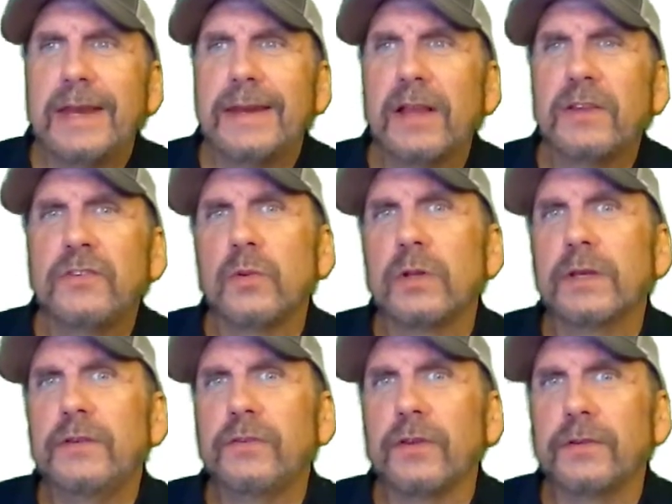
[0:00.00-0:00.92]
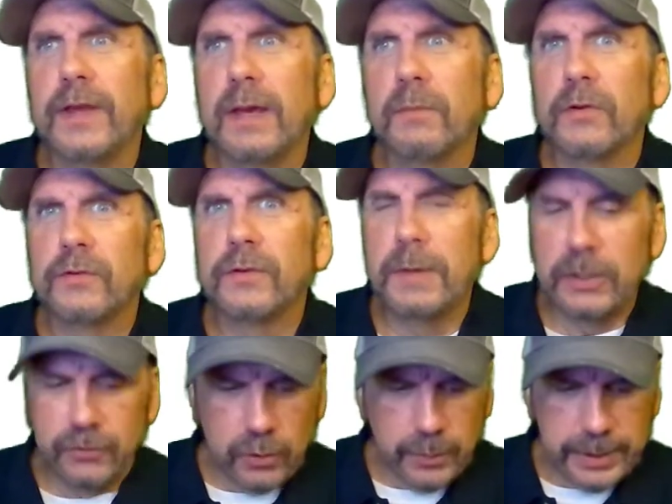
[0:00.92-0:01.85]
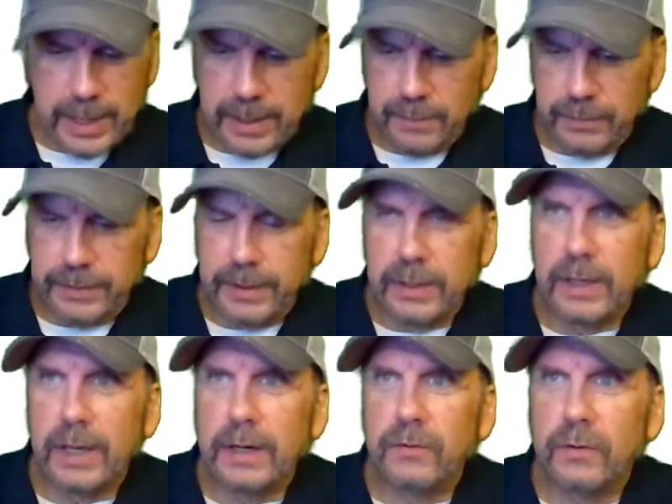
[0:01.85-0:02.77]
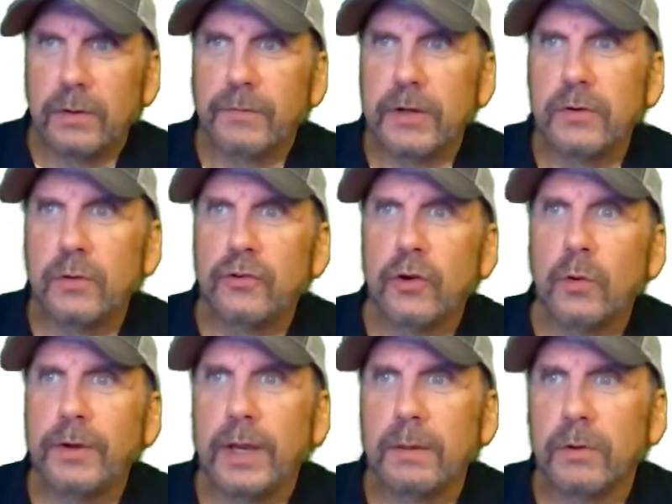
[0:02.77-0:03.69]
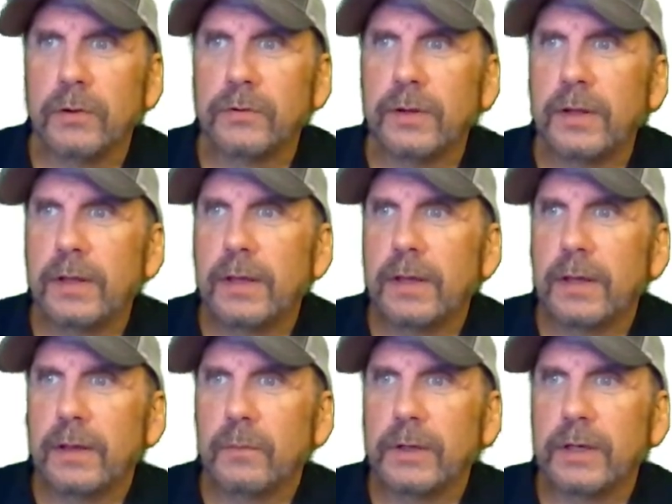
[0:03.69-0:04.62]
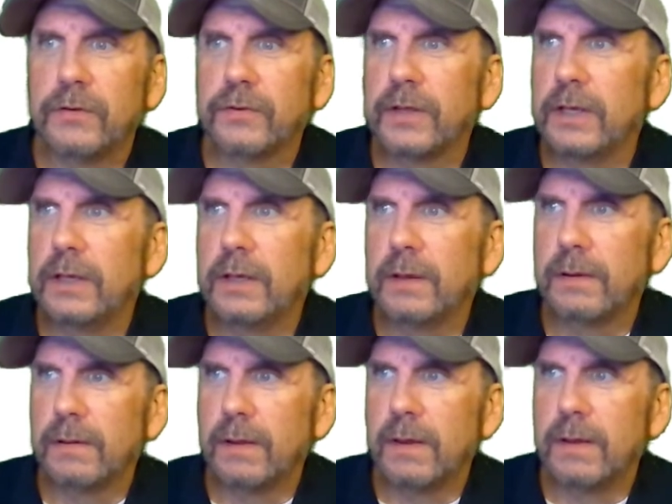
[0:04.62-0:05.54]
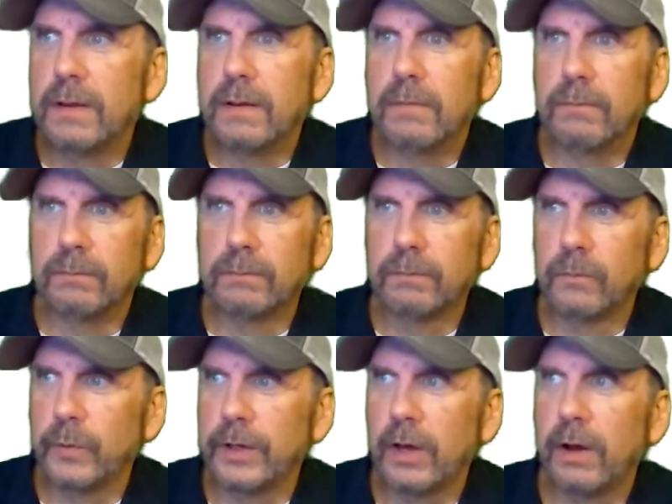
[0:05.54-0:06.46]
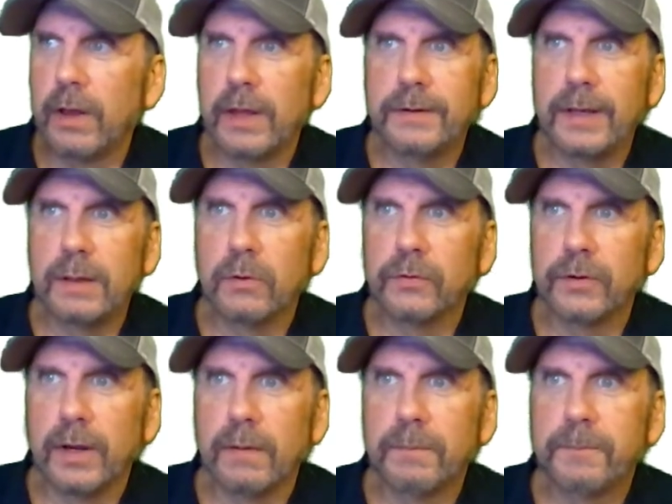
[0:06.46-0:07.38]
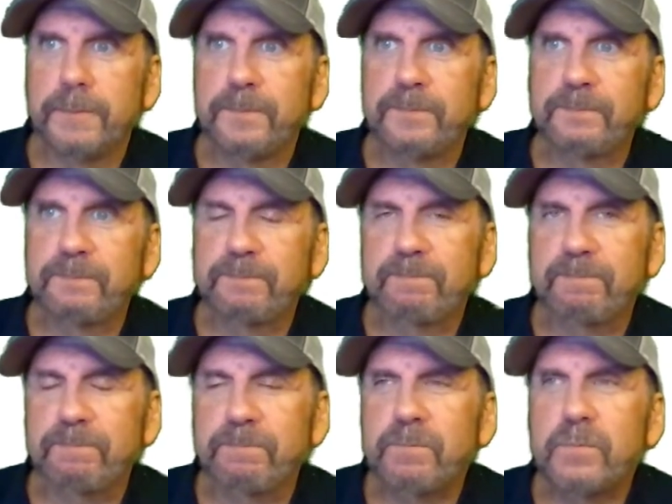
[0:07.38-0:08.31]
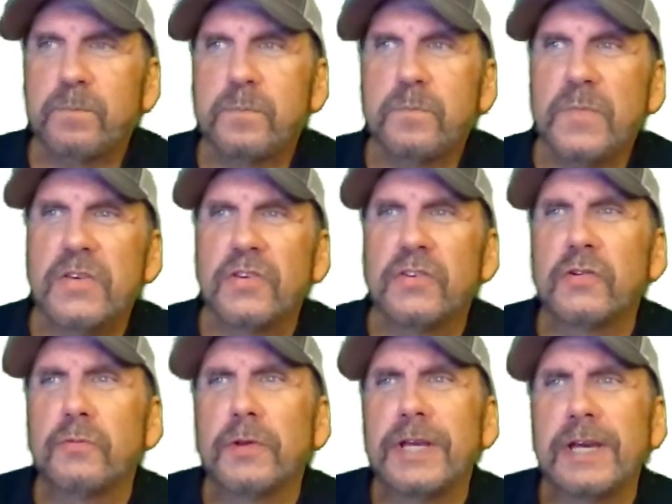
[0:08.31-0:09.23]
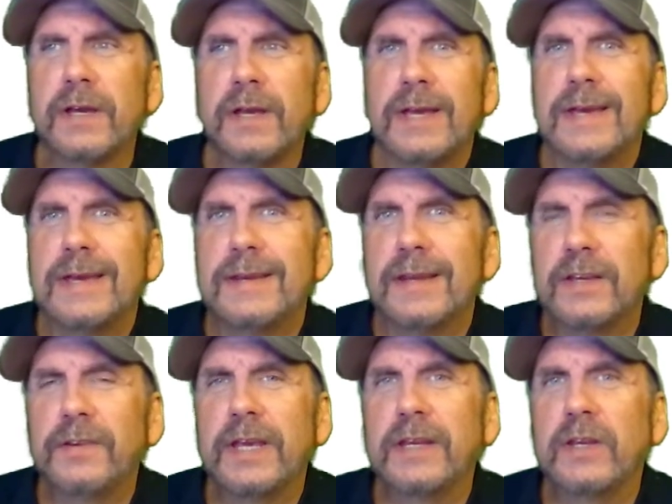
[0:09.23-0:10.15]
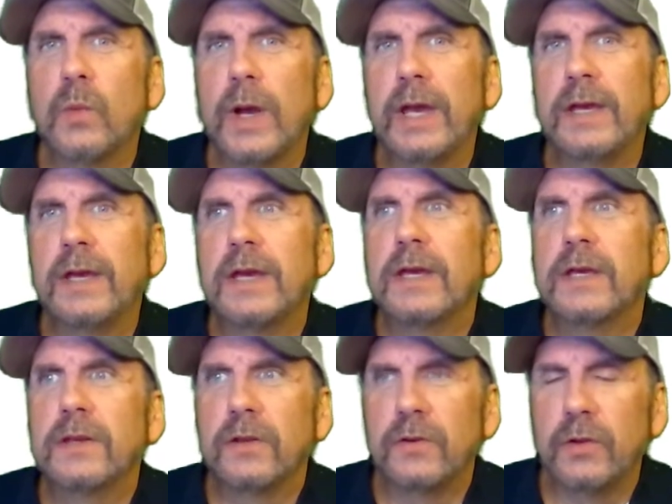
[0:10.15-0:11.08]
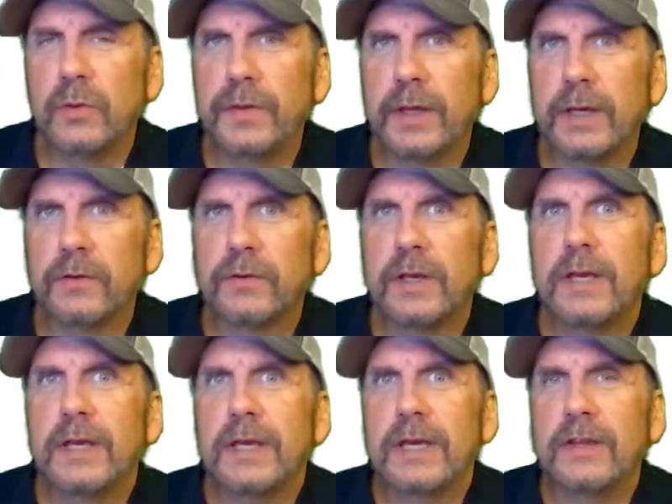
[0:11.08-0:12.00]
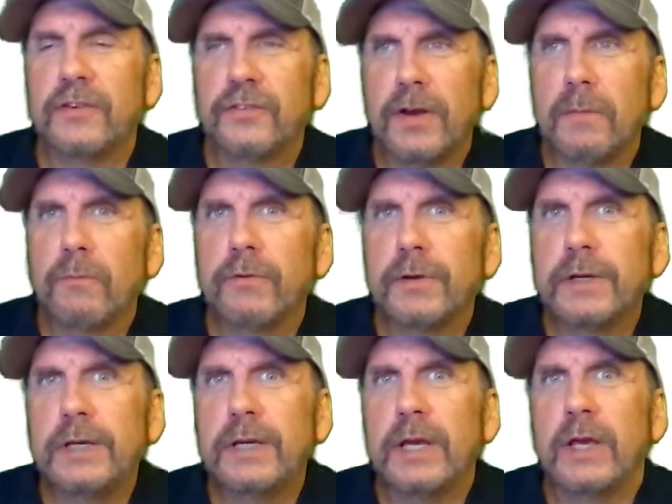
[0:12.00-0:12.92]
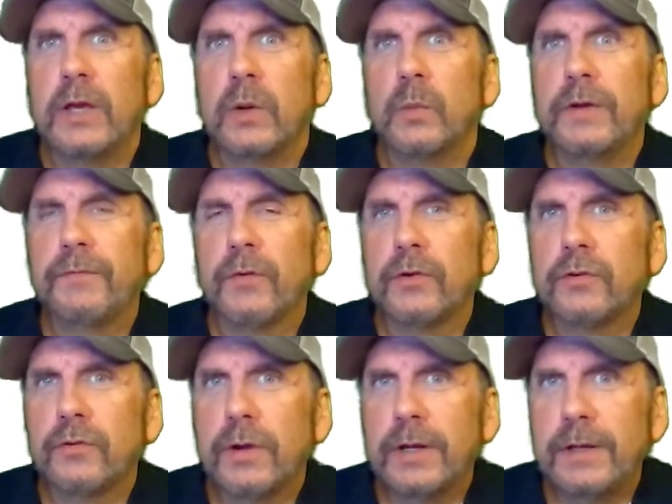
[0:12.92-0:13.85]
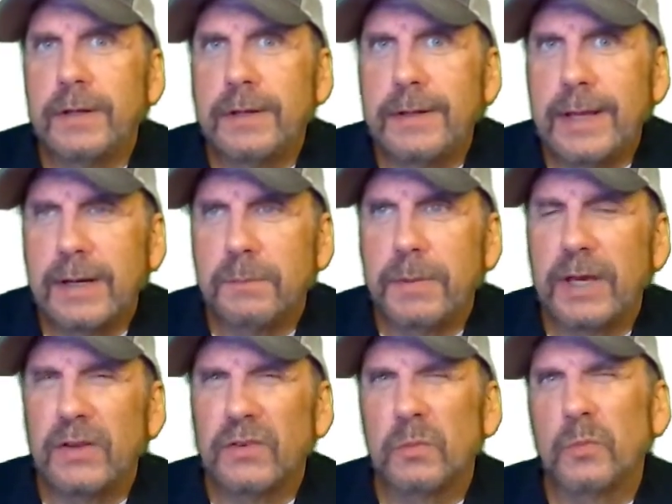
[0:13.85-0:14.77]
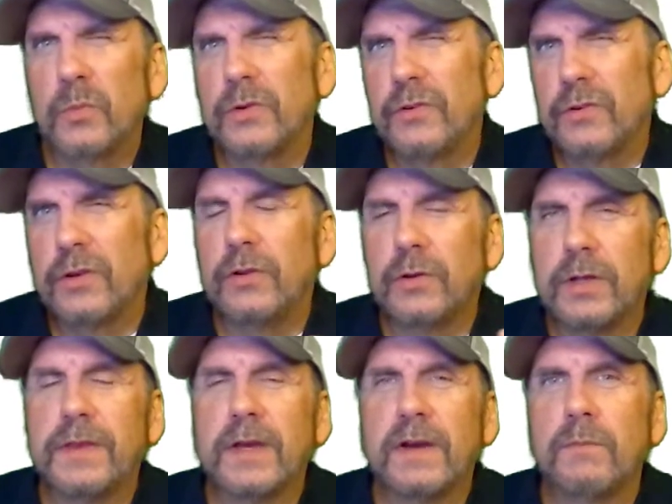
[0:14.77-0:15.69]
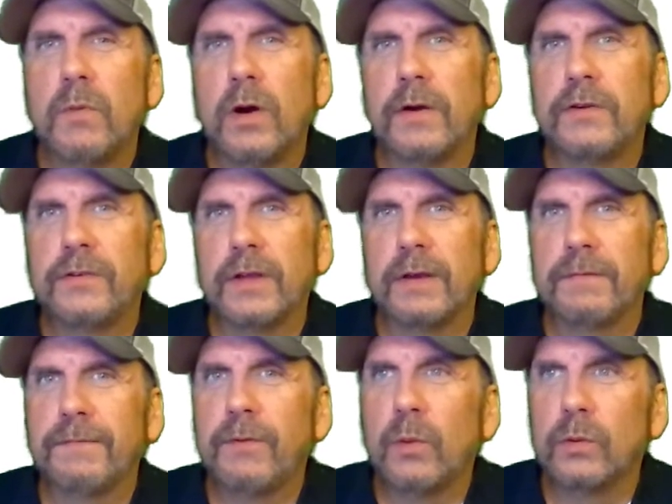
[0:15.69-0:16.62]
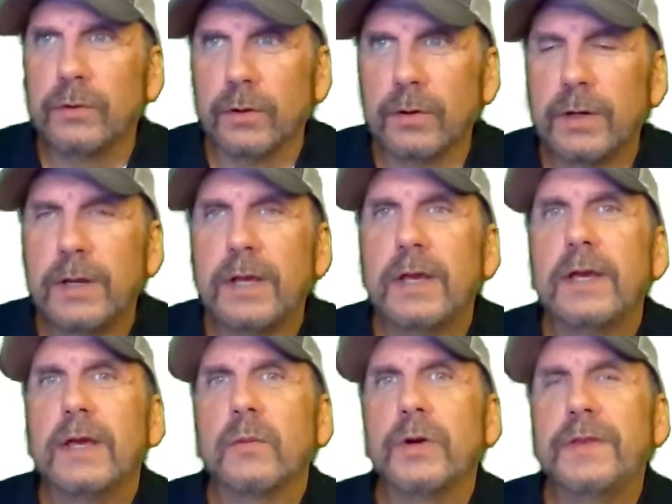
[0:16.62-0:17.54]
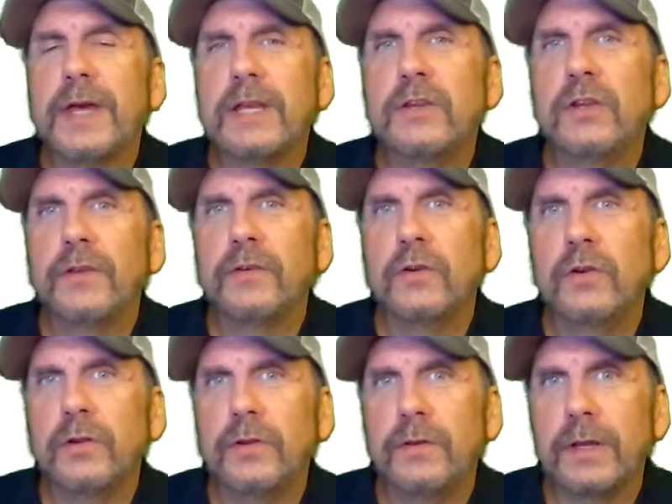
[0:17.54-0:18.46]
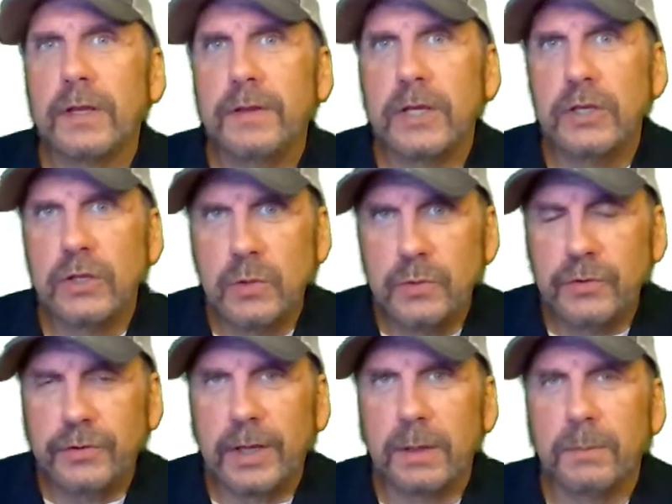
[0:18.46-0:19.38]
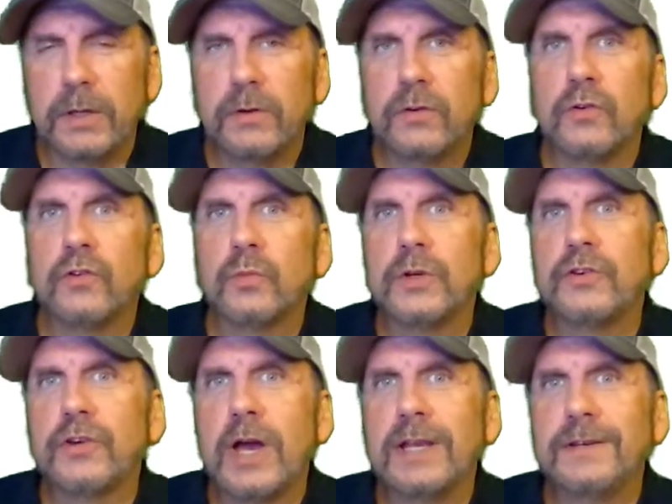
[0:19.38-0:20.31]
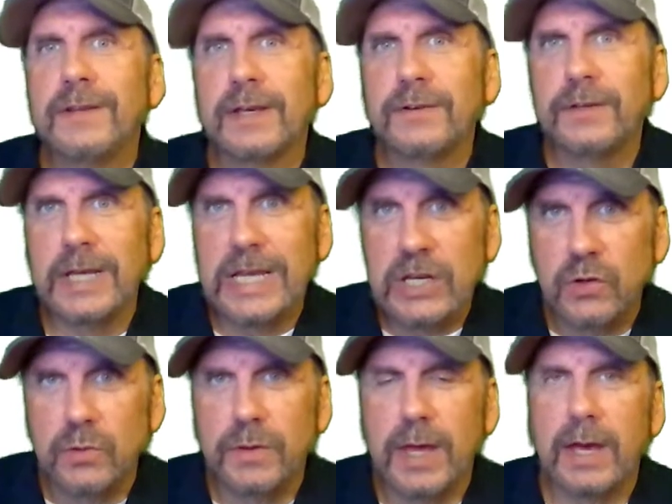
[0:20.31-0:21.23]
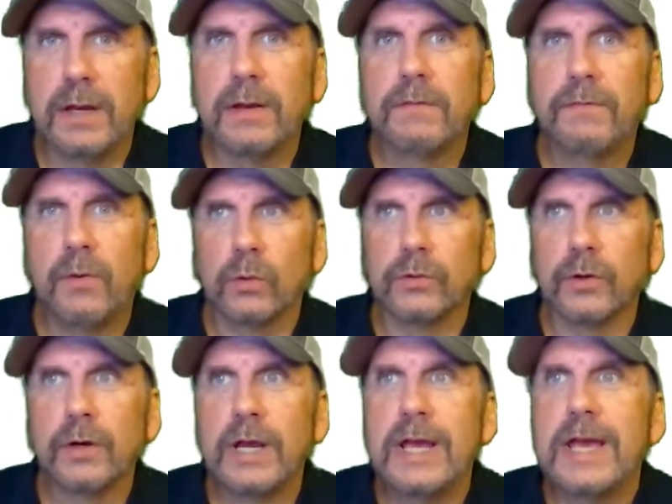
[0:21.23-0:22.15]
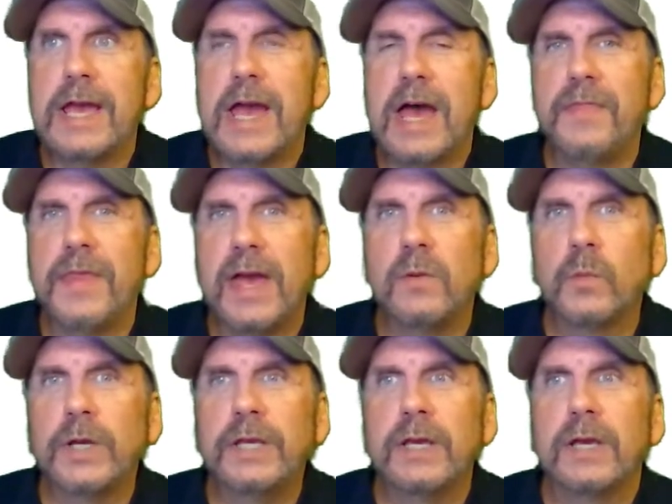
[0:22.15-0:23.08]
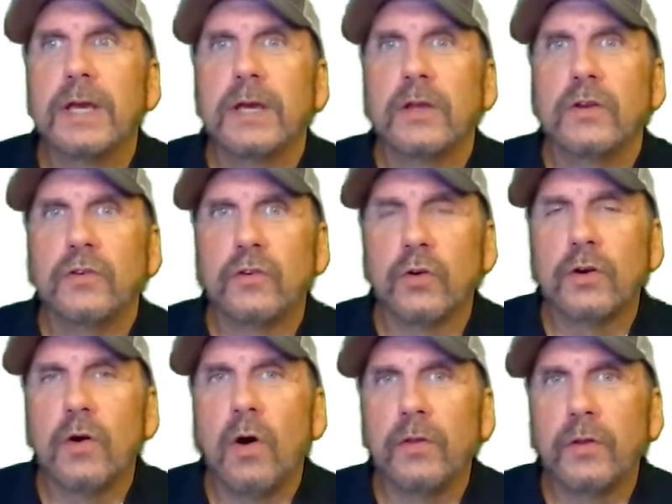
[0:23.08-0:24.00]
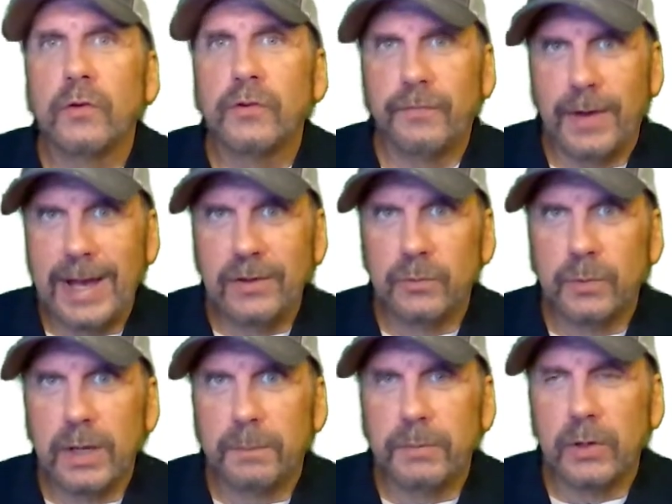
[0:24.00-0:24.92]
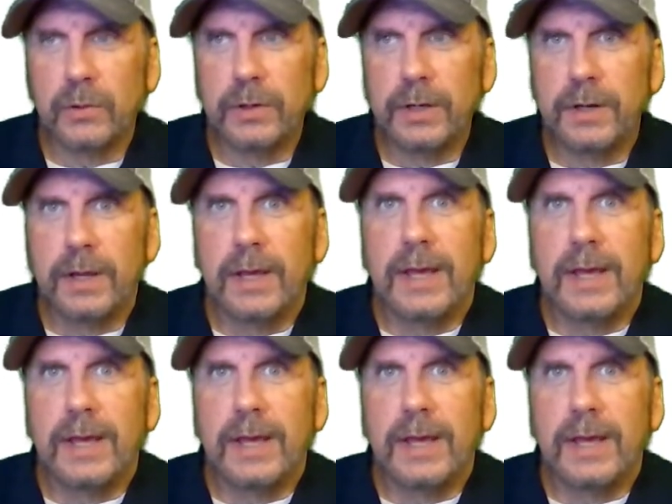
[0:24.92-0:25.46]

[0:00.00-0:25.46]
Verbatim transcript: Now let's do a list of the tables to make sure we got everything. And if I do show tables, you can see we got all our tables here. So this is really a nice handy way to do things. In summary, we first created a database, which you can think of more as a folder. We then did the use statement to switch context into that folder. And then we took all those files we uploaded